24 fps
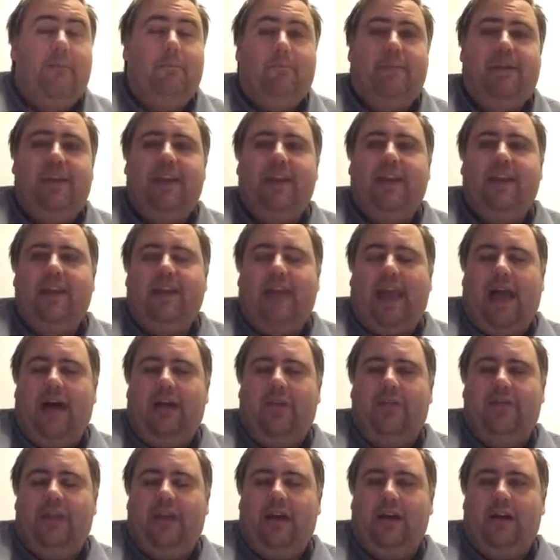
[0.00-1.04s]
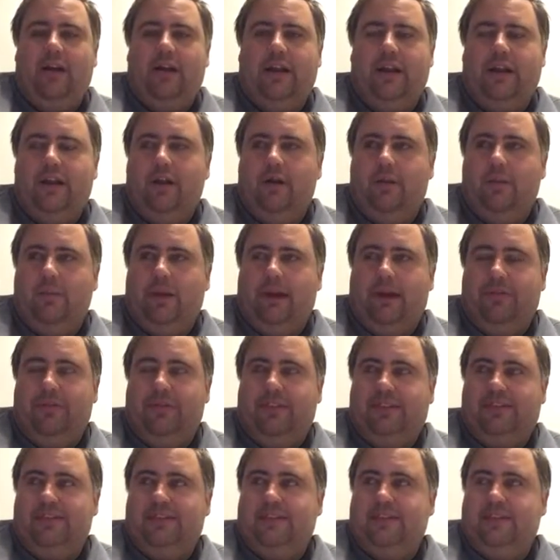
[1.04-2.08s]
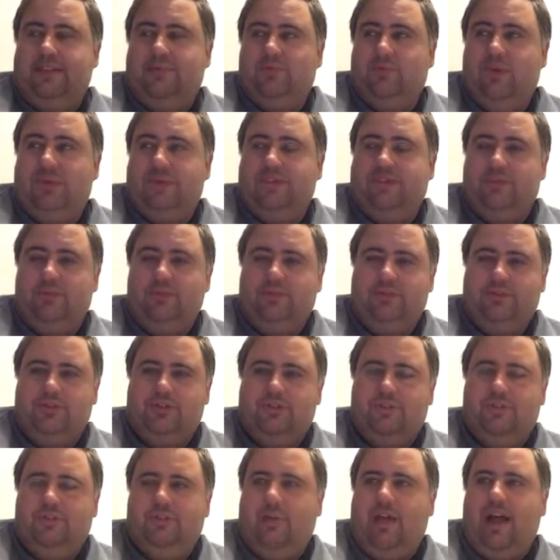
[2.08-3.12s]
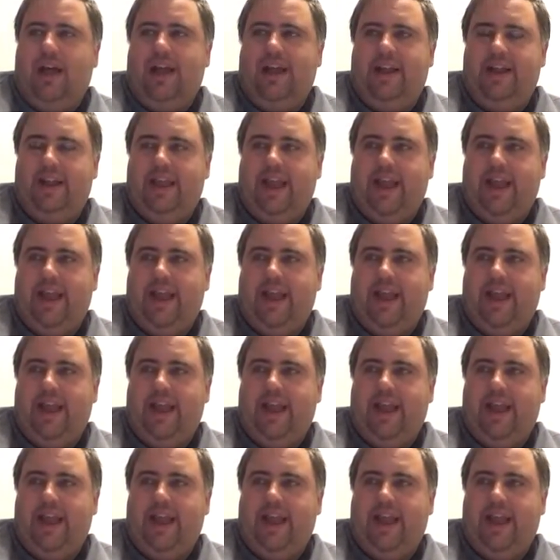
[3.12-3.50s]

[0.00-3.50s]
big out there, about this one soldier's plight.